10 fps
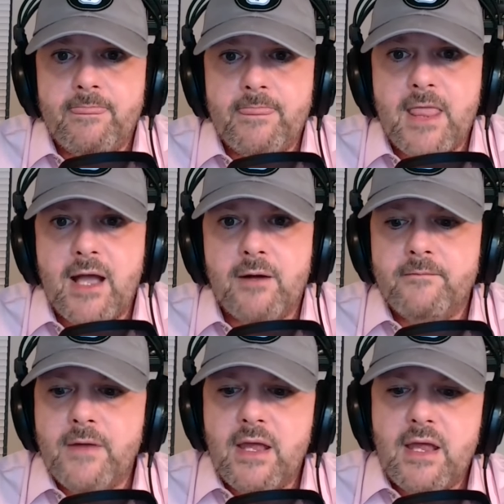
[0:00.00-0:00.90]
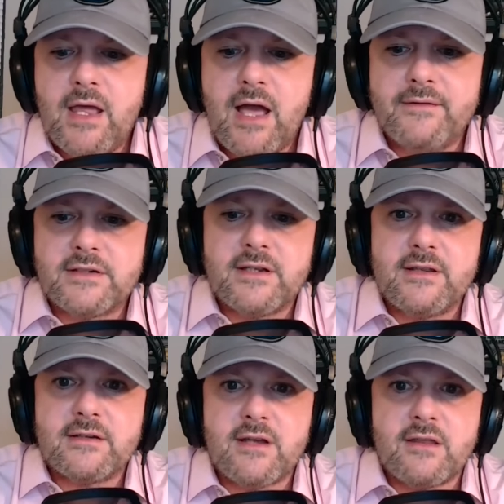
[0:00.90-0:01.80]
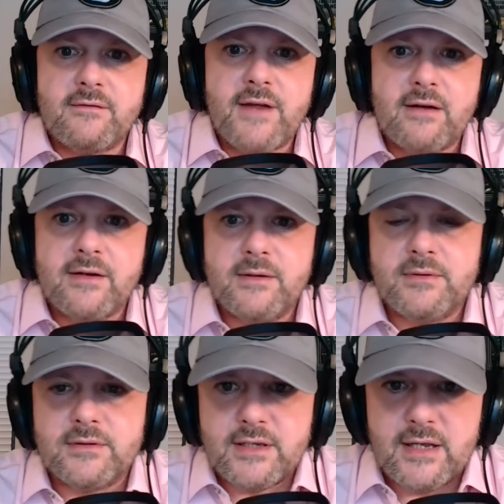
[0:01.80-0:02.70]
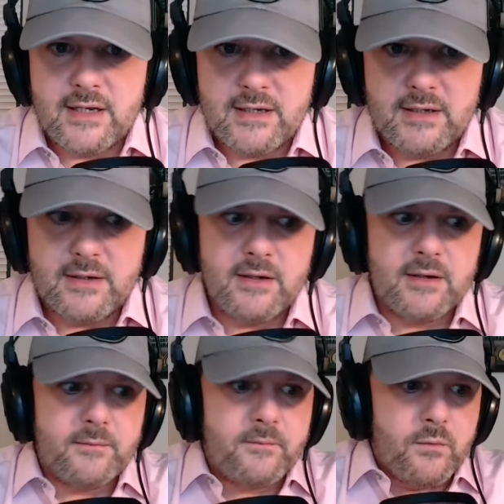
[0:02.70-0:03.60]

Now, obviously, there's other variables that, you know,